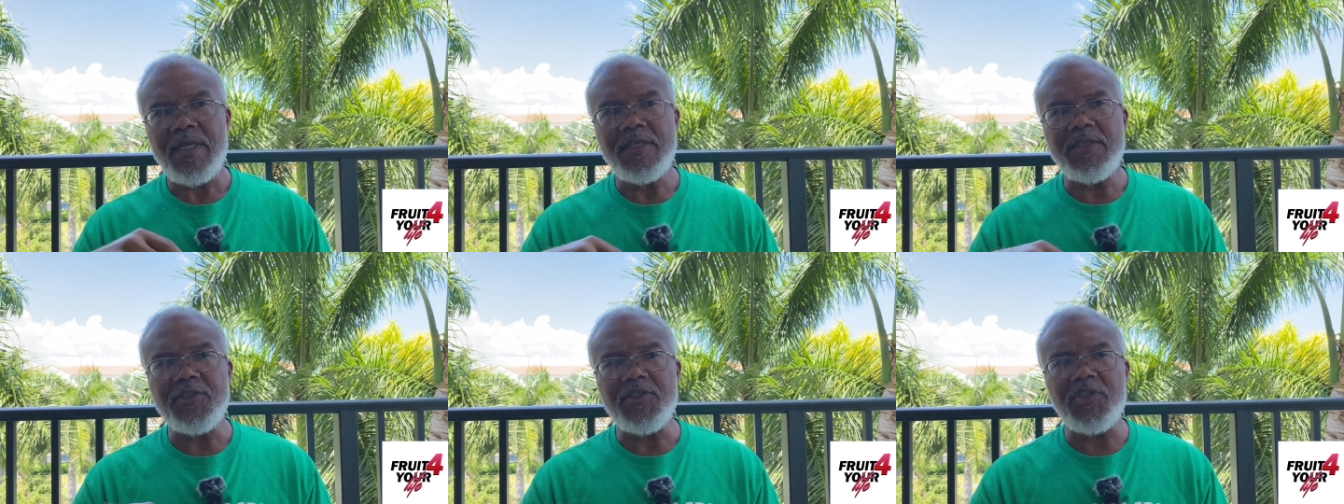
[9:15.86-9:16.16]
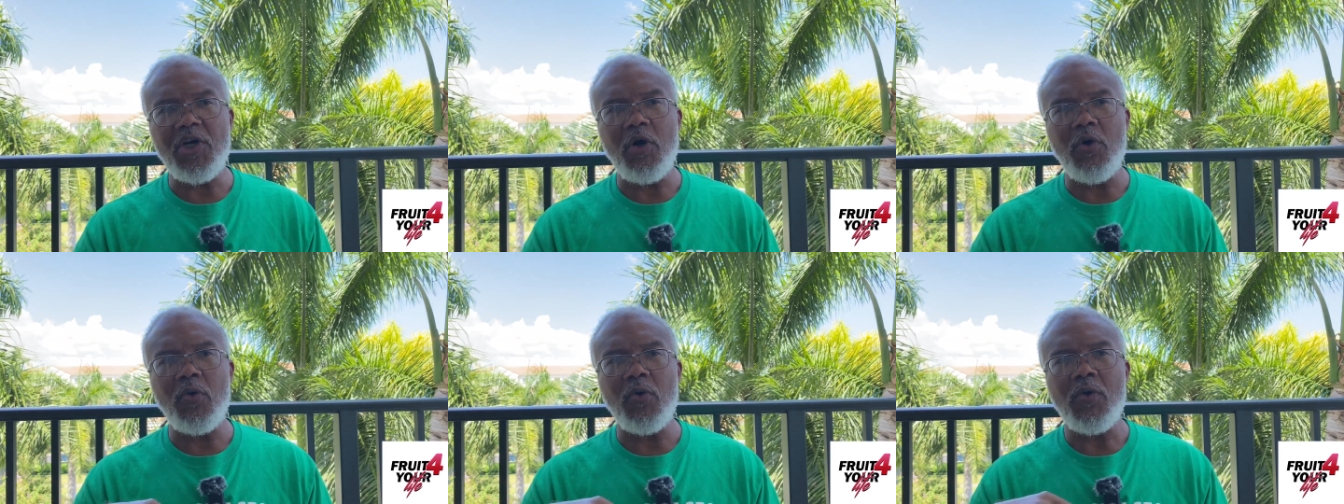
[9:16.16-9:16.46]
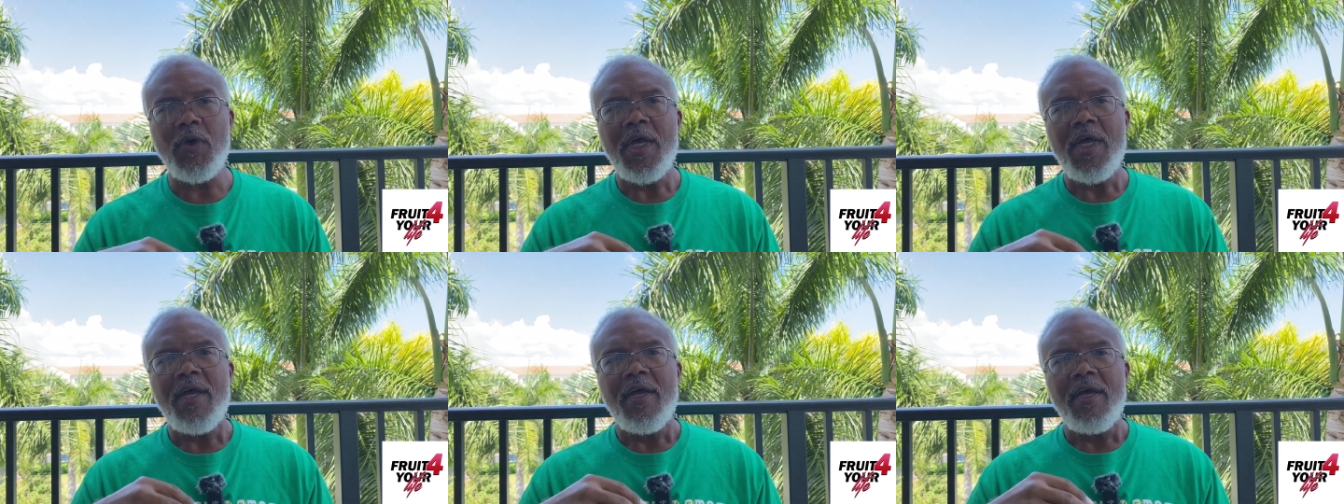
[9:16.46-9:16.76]

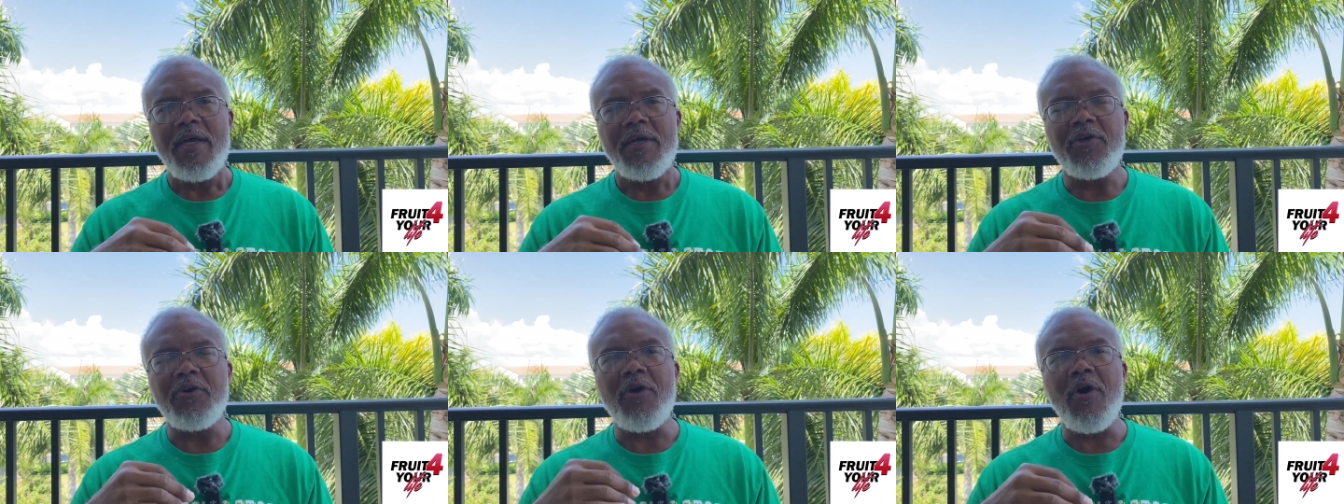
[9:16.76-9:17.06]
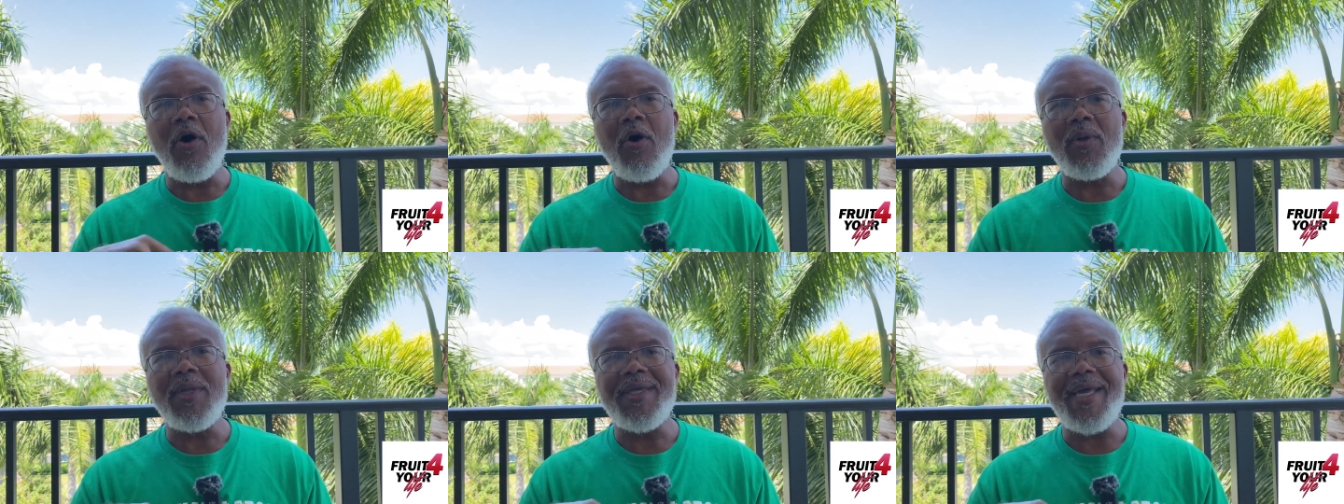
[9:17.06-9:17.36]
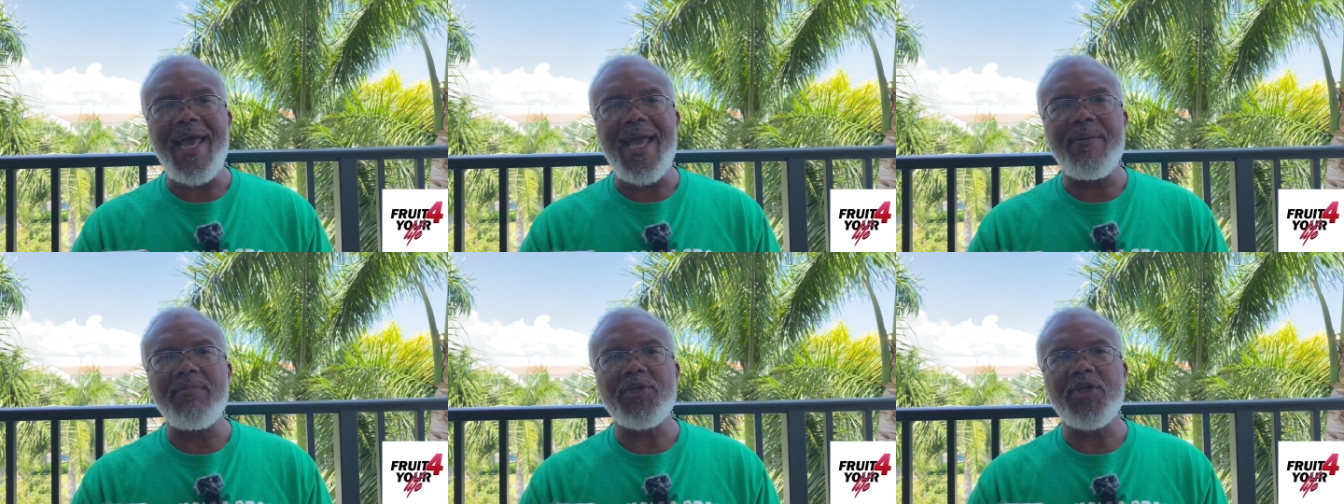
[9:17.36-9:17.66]
so you're only
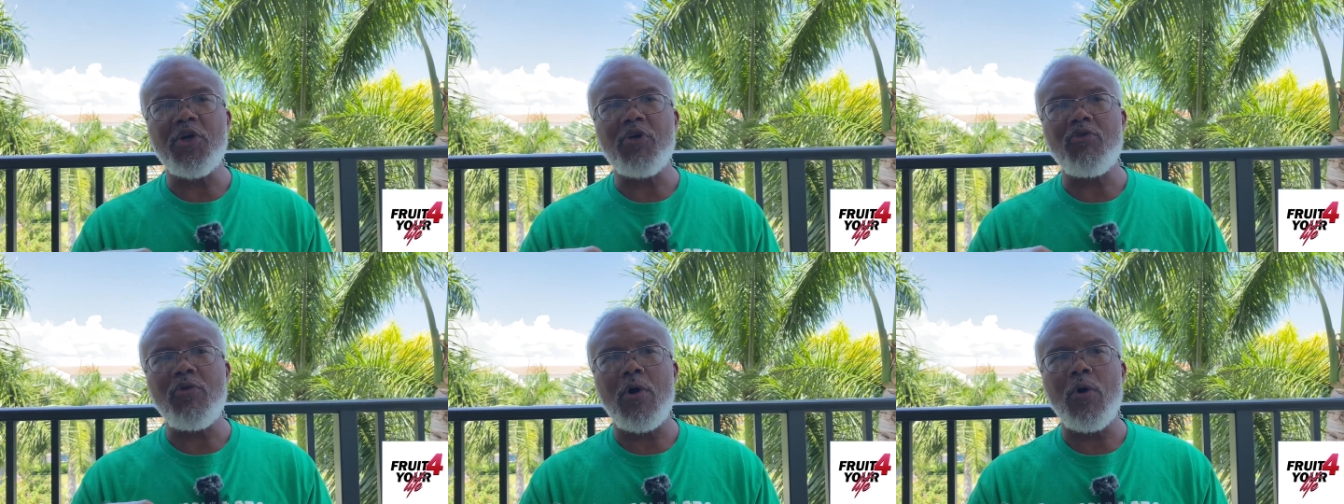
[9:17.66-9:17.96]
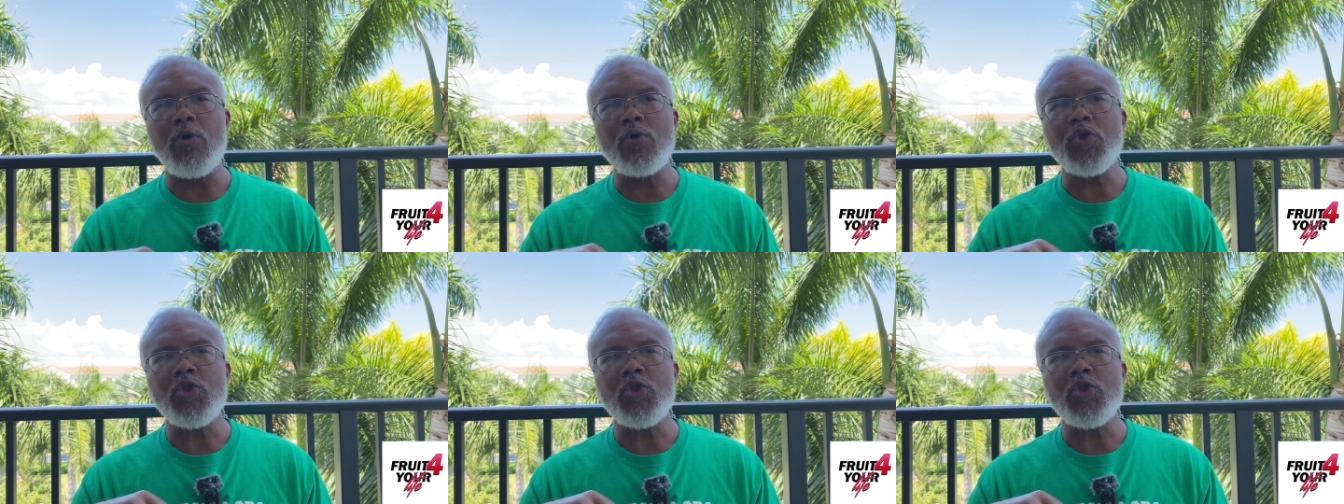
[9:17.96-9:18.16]
able to grow